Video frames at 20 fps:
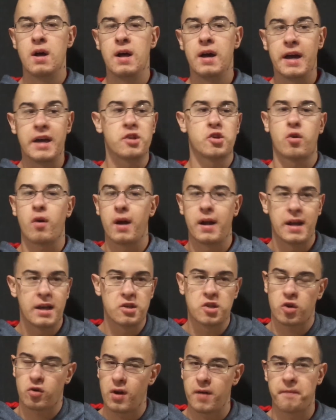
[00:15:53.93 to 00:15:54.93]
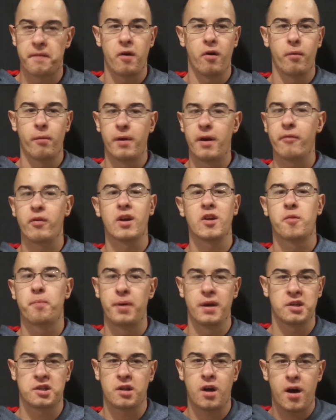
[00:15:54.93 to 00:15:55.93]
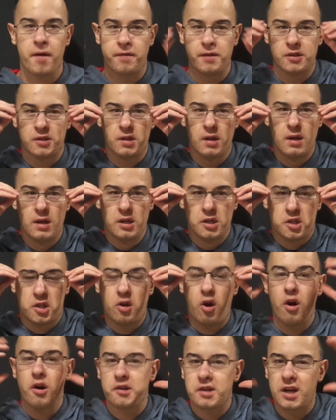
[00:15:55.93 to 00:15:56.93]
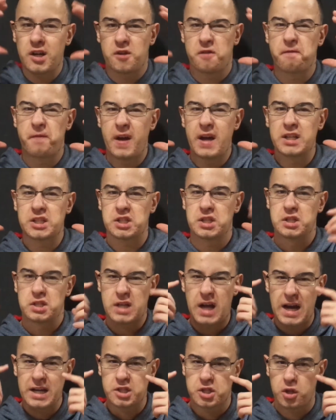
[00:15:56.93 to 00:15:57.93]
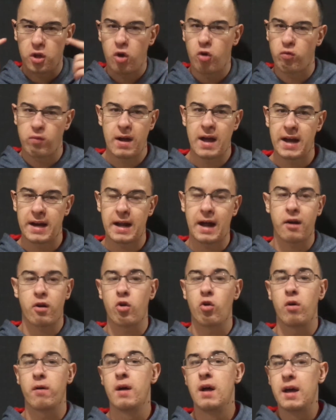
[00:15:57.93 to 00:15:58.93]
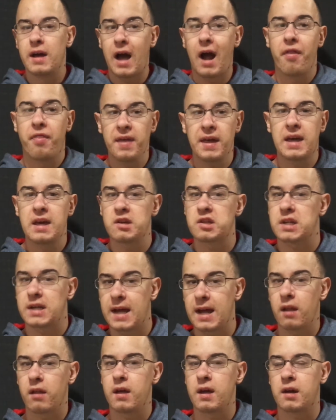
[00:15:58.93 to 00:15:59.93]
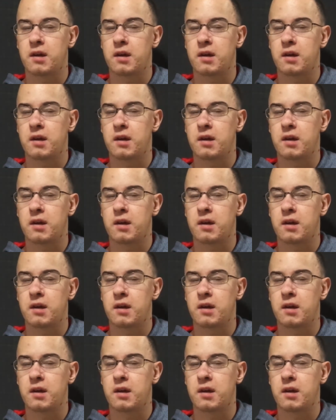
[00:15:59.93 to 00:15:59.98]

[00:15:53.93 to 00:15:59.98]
He's great. He's a great villain. Whenever he gets pissed off, his scars on his face and his eyes glow red. I don't know. I think he's an alien